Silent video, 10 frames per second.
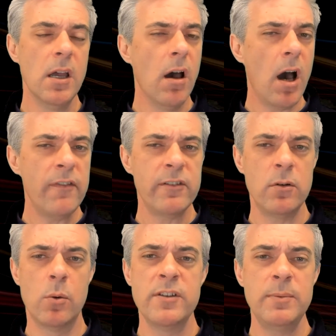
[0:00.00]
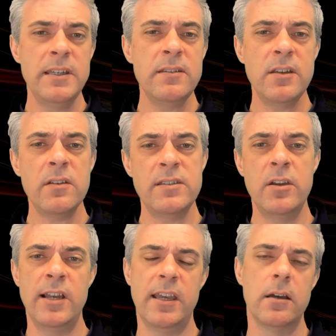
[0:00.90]
After all, as we discussed
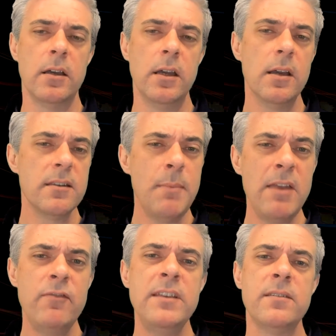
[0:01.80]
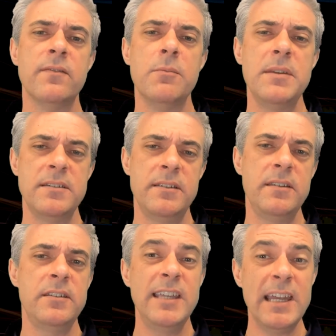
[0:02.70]
earlier, the main reason for businesses
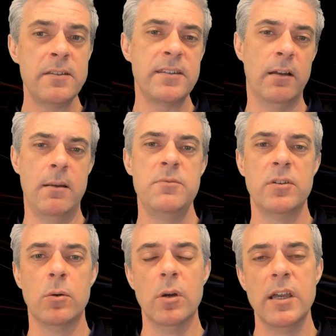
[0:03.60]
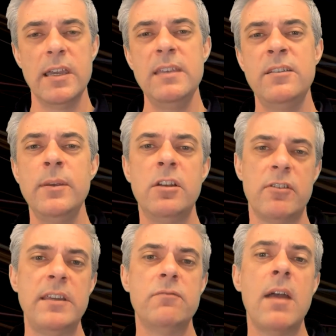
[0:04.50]
to get a CRM tool is to
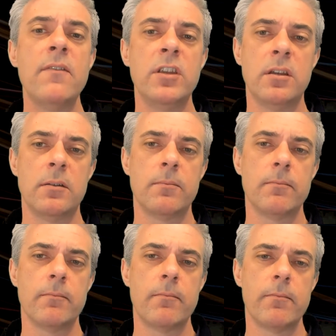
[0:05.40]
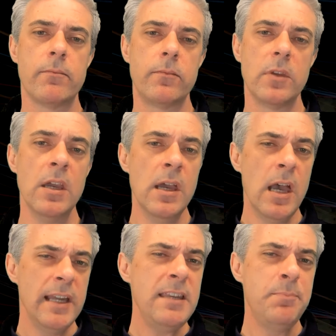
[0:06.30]
increase revenue.
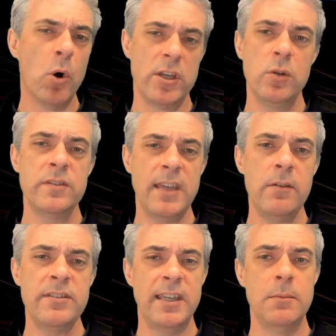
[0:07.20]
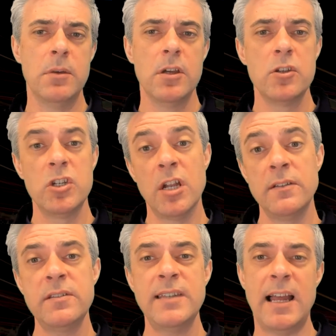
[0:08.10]
At this point, your sales team should
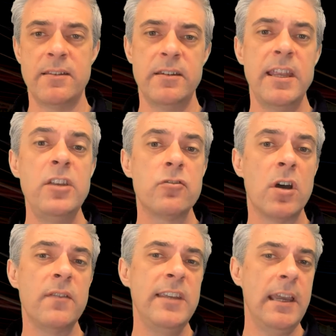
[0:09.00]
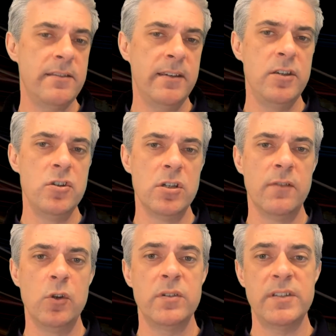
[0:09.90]
understand that they drive the execution of
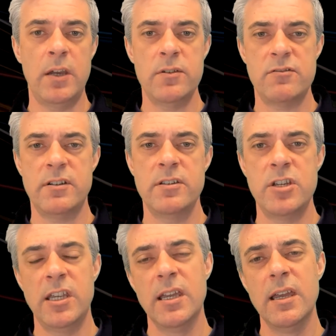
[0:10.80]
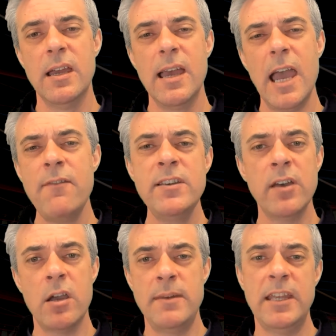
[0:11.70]
your sales strategy every
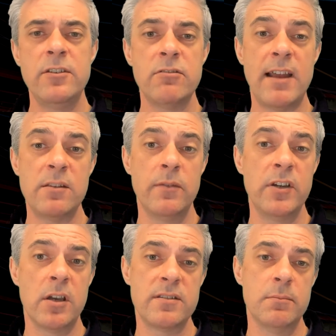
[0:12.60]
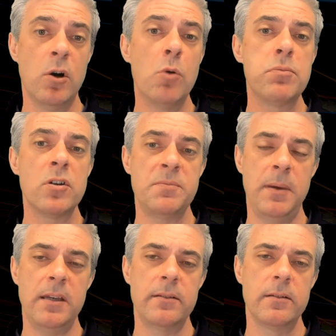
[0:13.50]
time they interact with a customer or
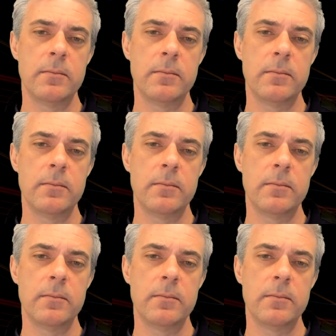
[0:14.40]
prospect.